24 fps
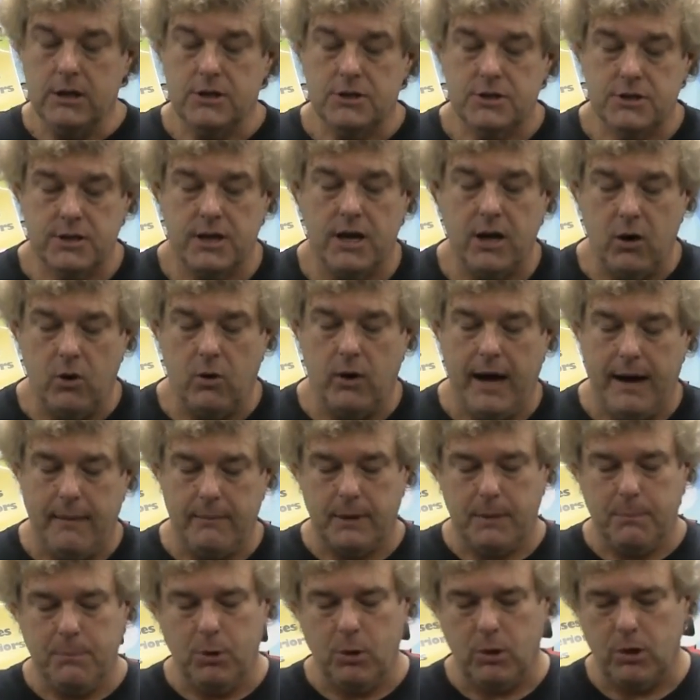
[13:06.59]
So I'm
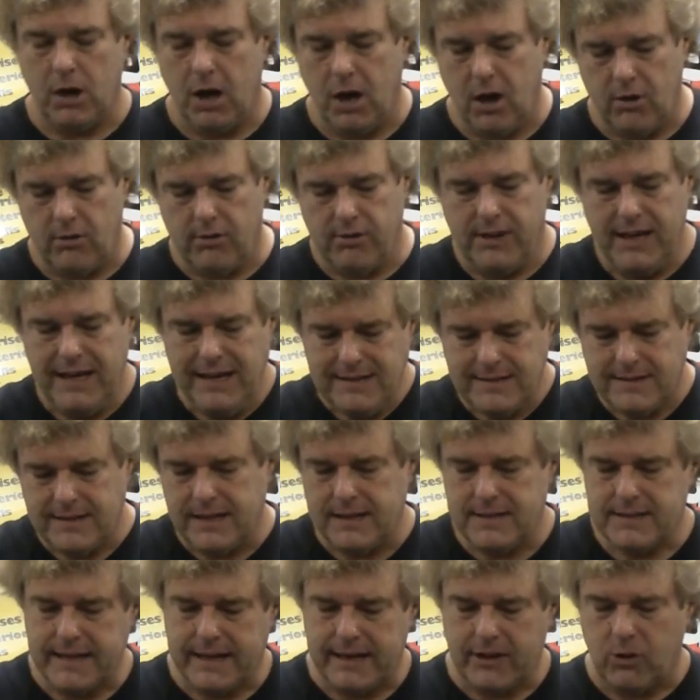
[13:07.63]
going to pull all these
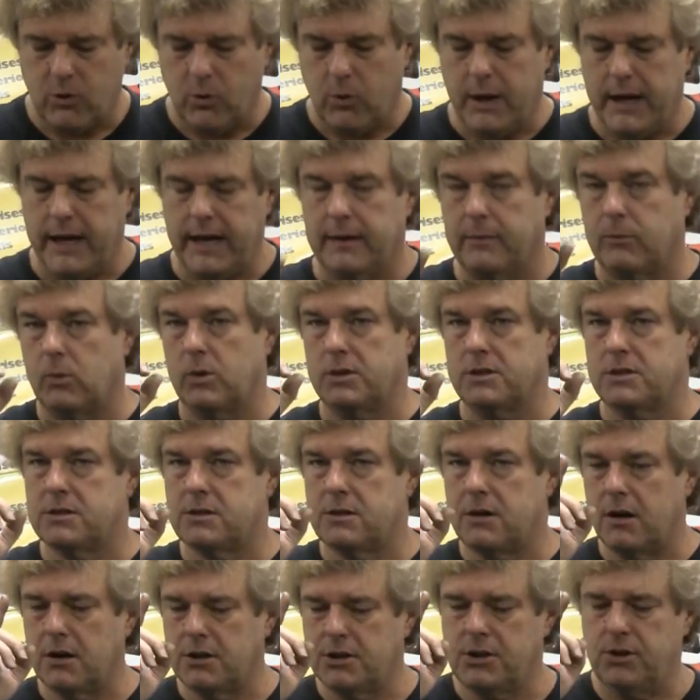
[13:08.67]
things out of the way, and I'm going to
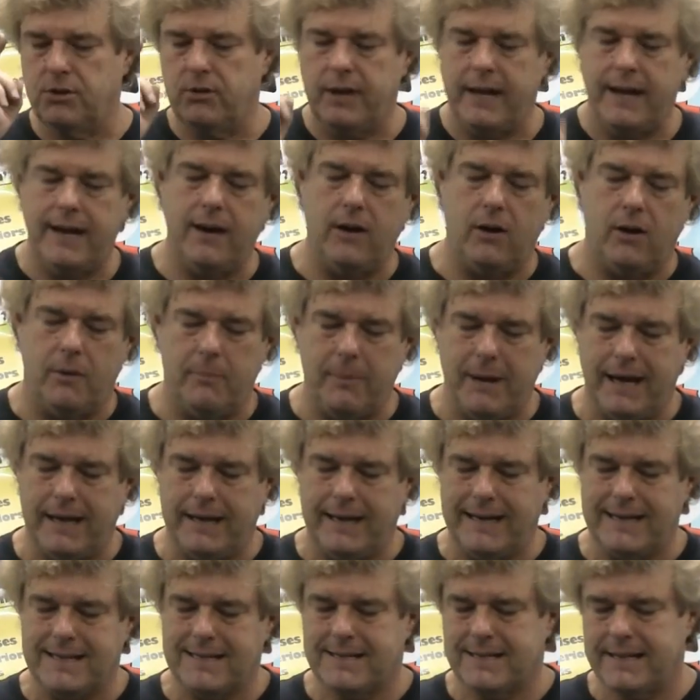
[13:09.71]
talk to you now
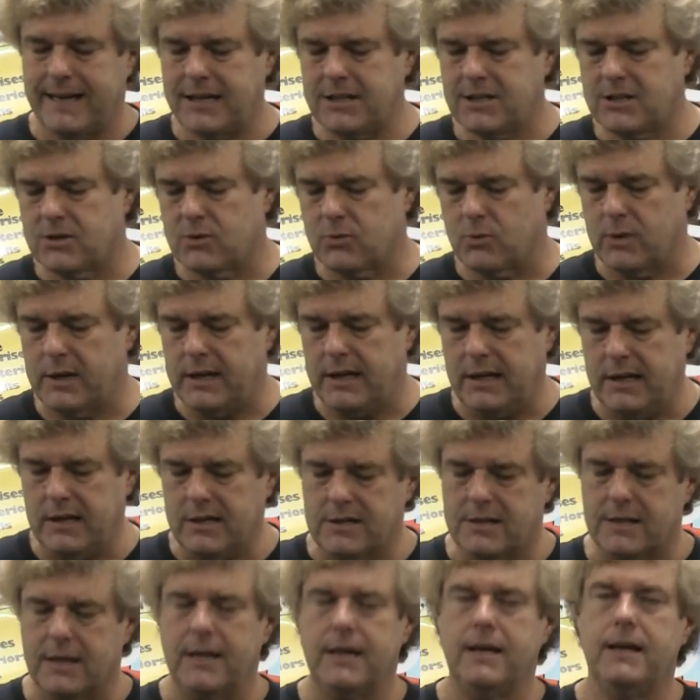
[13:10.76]
about
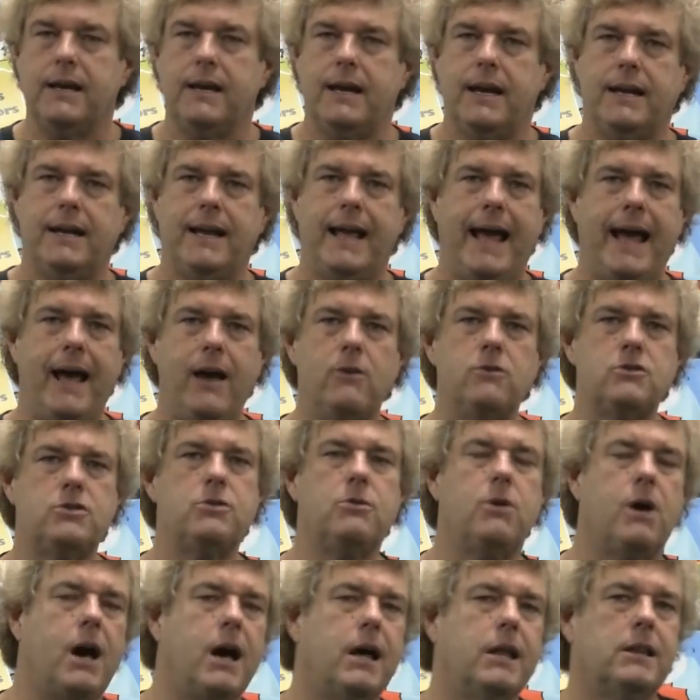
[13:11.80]
accessories and how
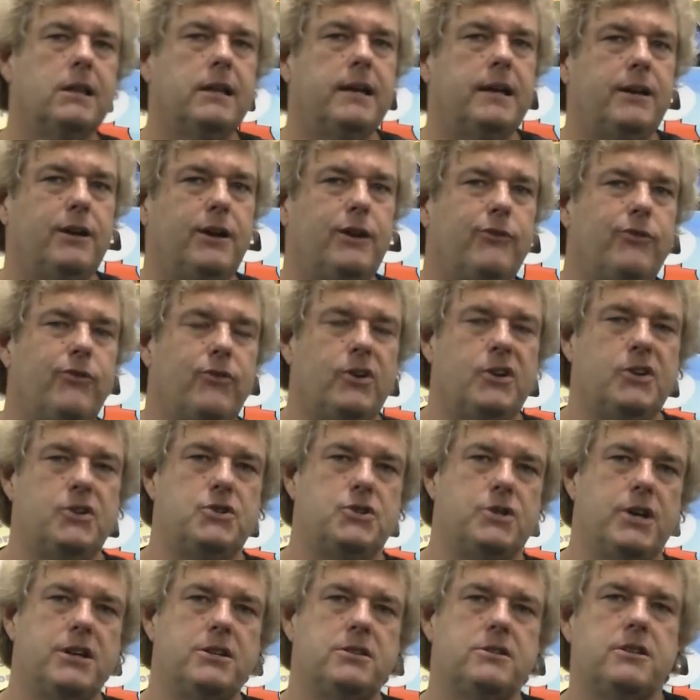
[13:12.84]
to, oddly enough,
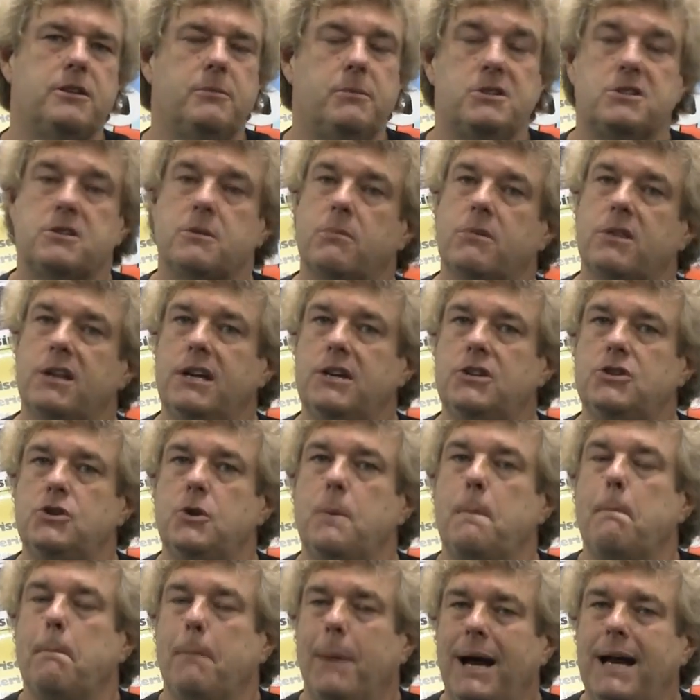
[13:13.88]
adjust them, and some things
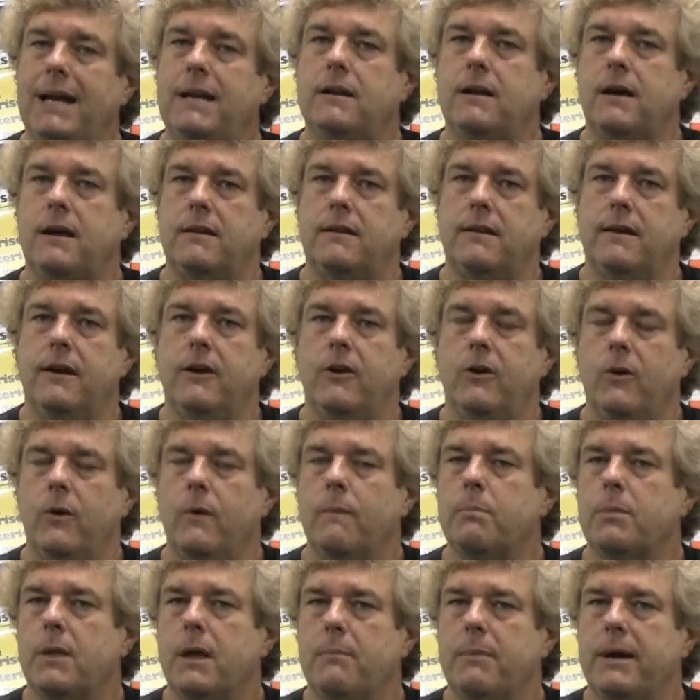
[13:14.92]
you might not
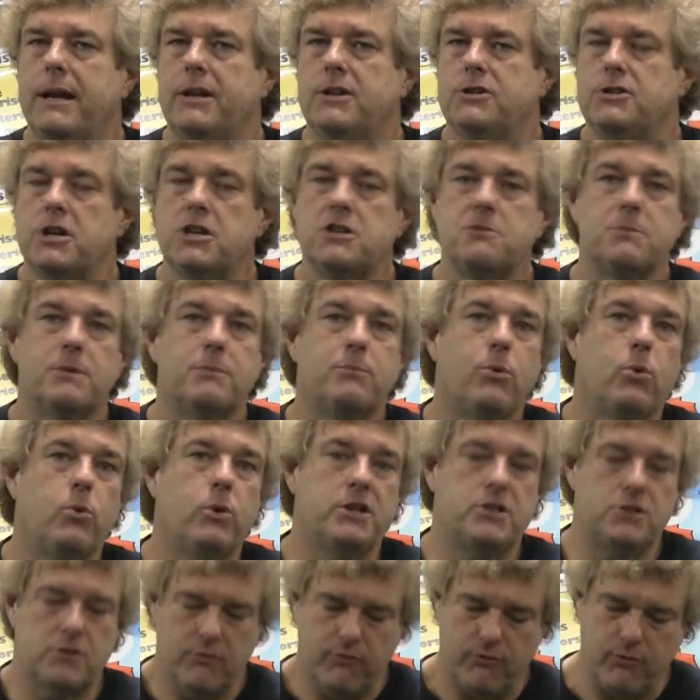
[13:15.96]
know about adjustment
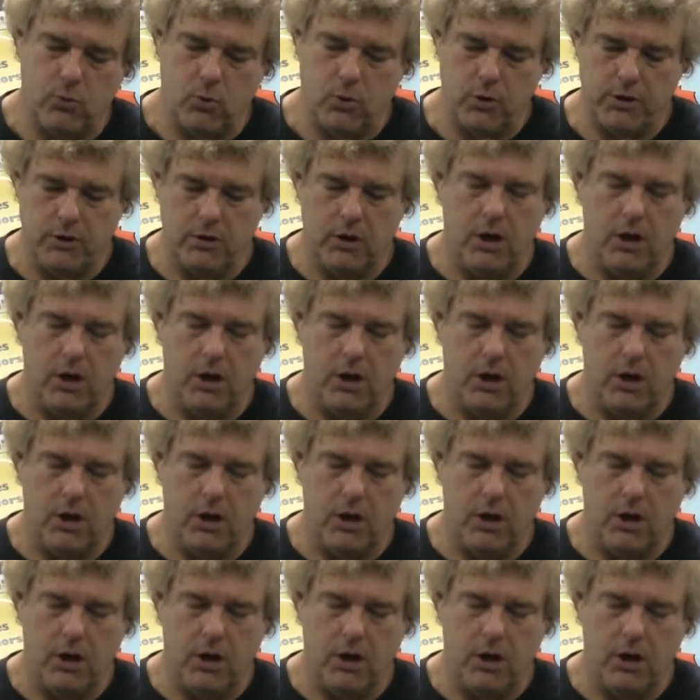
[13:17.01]
points for